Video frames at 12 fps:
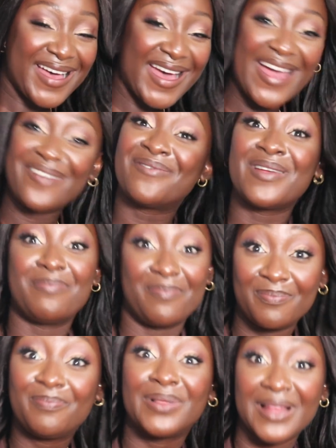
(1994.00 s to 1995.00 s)
Every
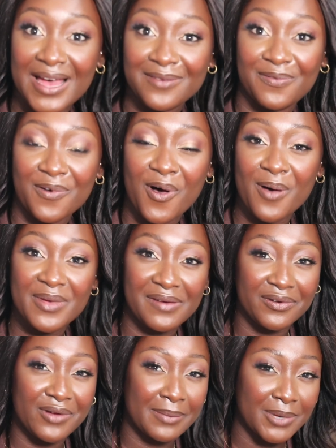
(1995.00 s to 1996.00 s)
platform,
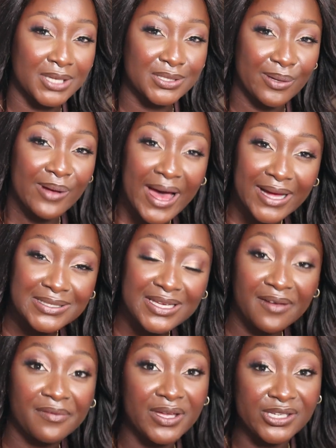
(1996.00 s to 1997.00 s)
even though I'm not so
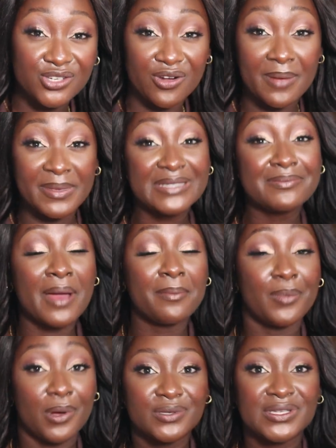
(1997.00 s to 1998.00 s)
active. Instagram is my
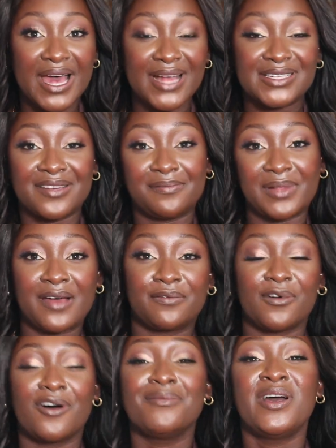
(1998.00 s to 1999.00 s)
most active
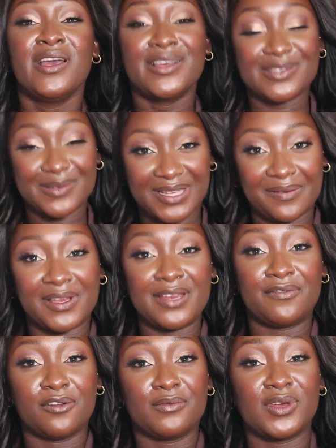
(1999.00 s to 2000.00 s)
platform. So definitely
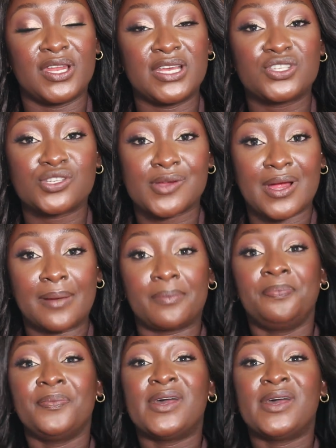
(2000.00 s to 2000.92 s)
follow me on Instagram.